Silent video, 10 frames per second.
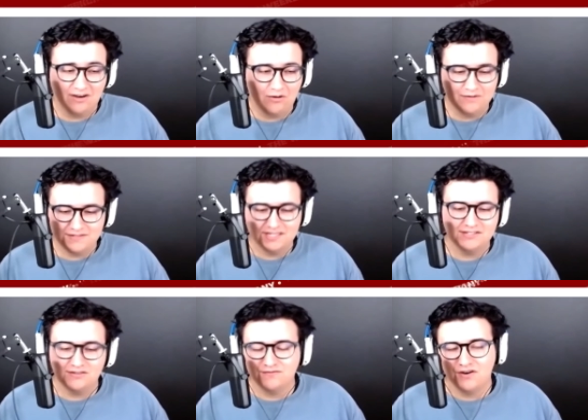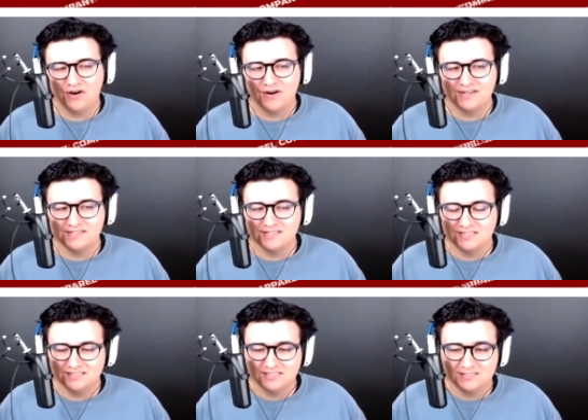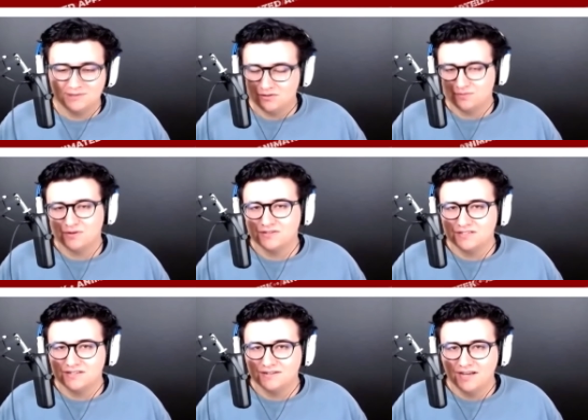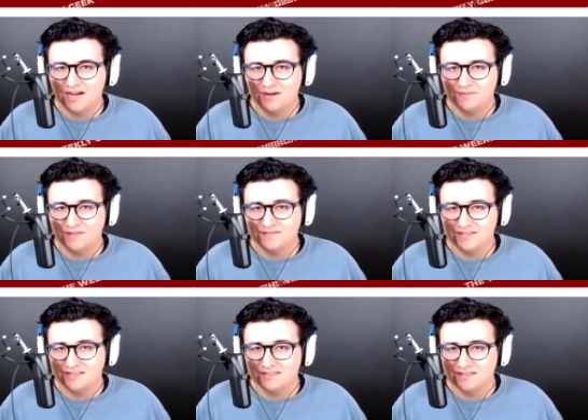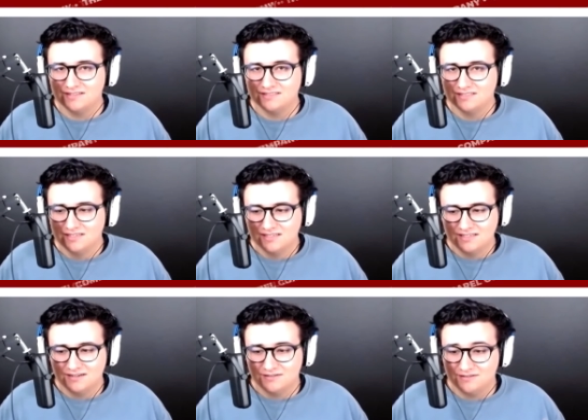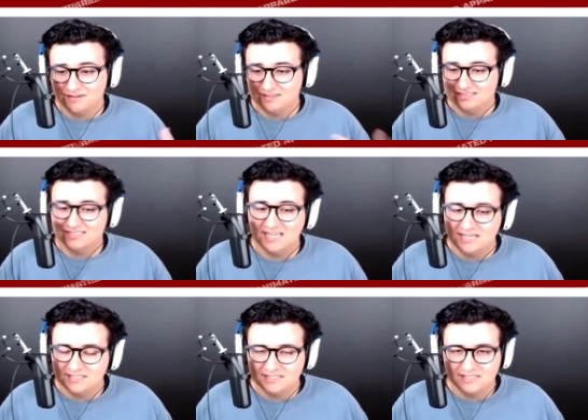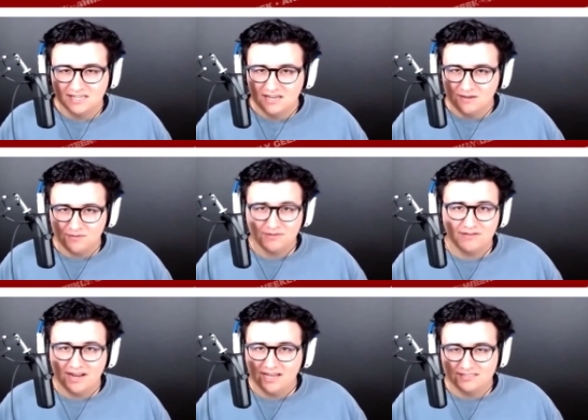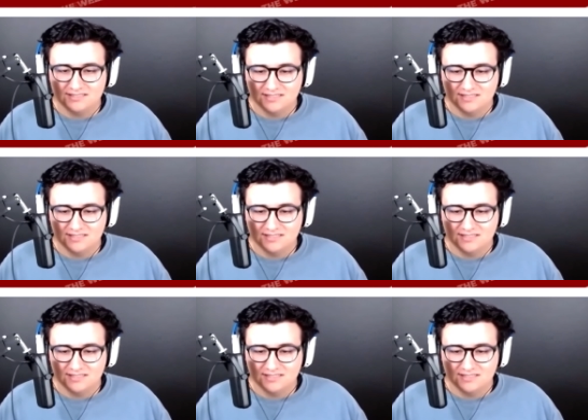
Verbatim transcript: all we've seen so far is that Disney spokesperson, they've said that, they're going to assess where they're at